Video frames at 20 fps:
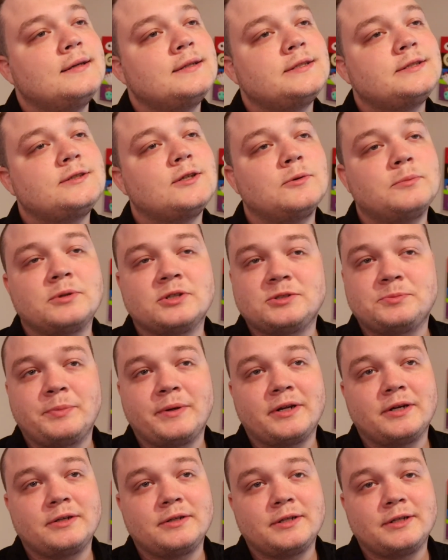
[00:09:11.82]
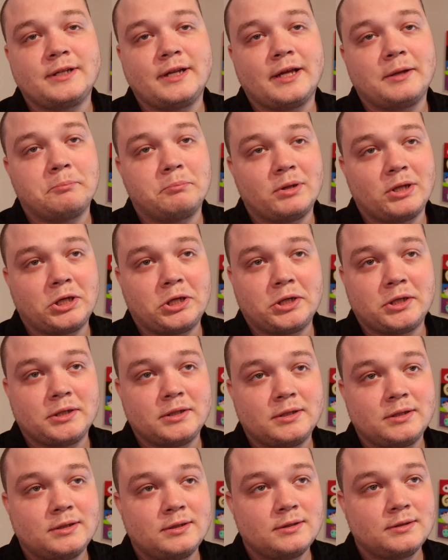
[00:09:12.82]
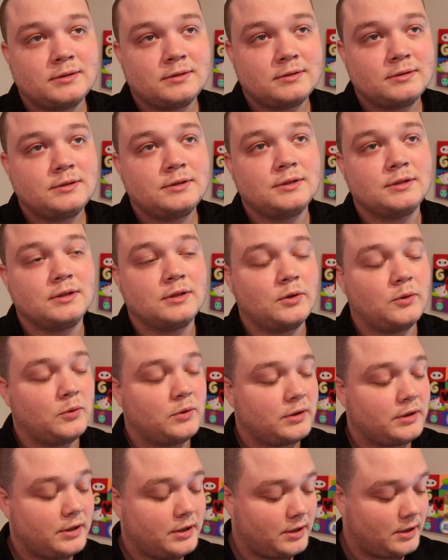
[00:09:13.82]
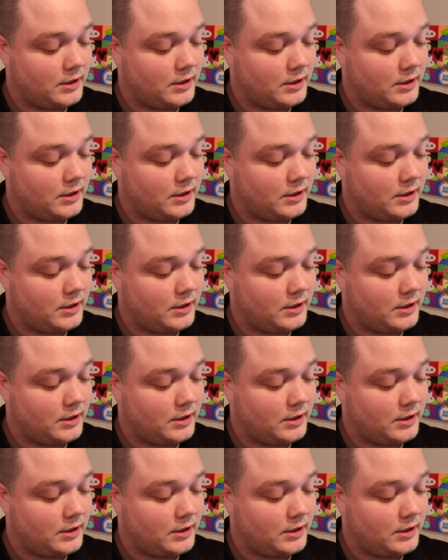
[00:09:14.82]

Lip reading: so much better than that blonde. Good Lord